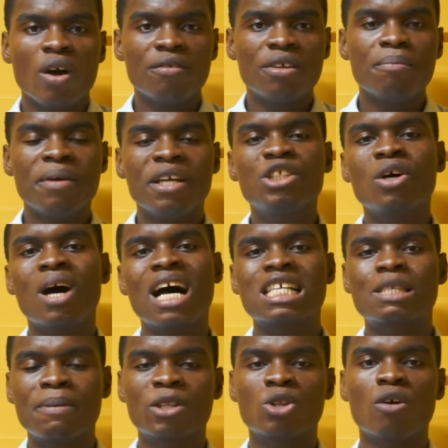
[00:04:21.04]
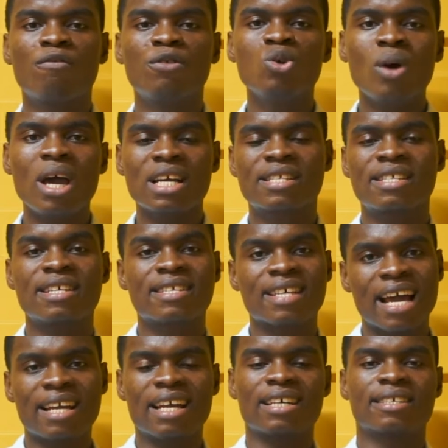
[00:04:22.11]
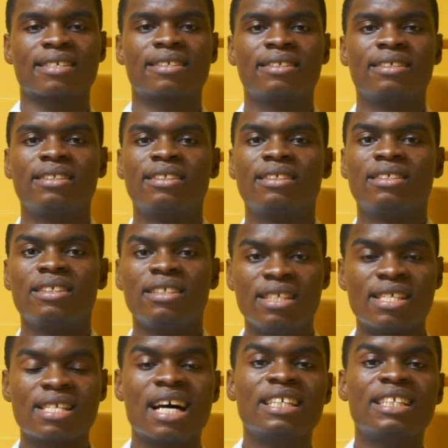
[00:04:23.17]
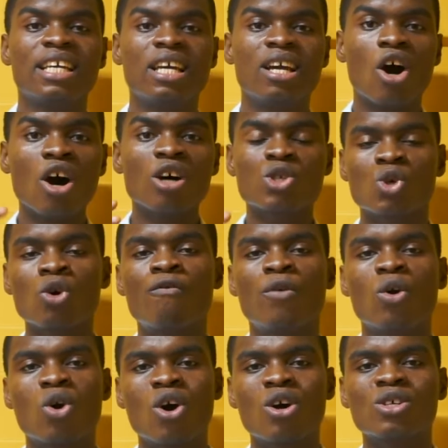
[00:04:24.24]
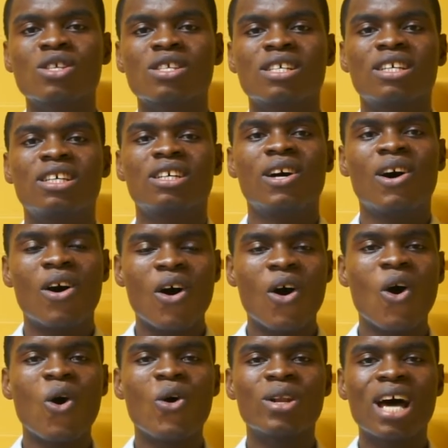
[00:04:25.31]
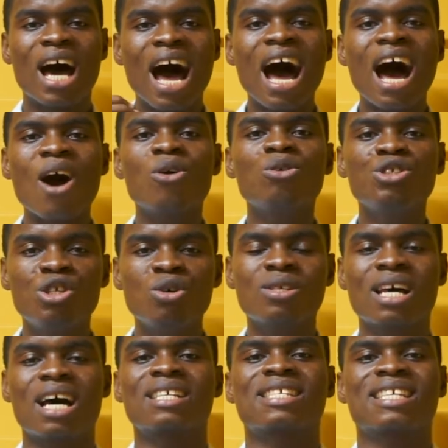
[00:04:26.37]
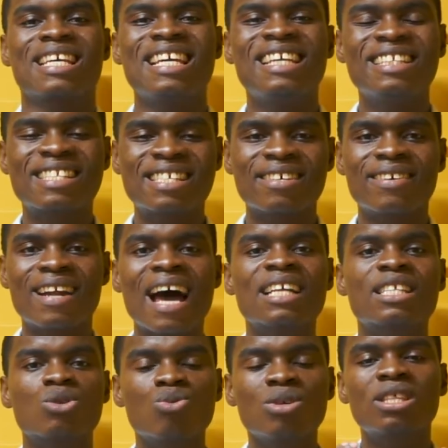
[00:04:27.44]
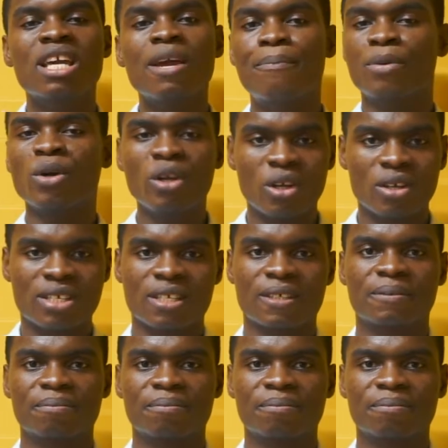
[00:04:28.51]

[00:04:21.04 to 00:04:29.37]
of the major aspects of UX designers is that they also focus on how users interact with a product.